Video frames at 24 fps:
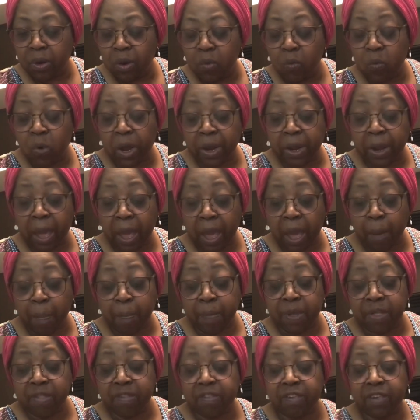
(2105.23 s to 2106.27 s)
what
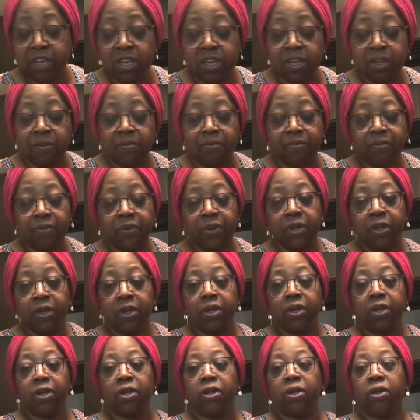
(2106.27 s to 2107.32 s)
happens if
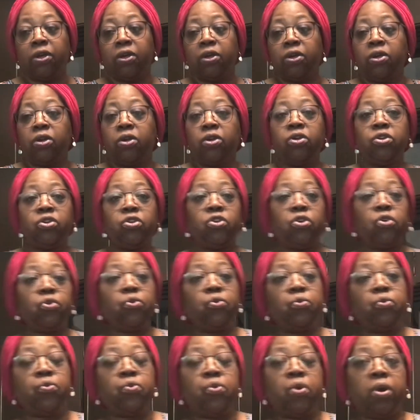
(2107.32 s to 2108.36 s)

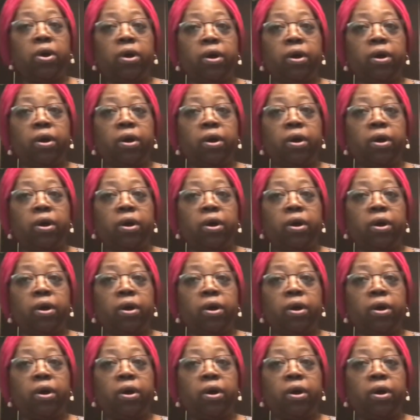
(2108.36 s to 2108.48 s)
you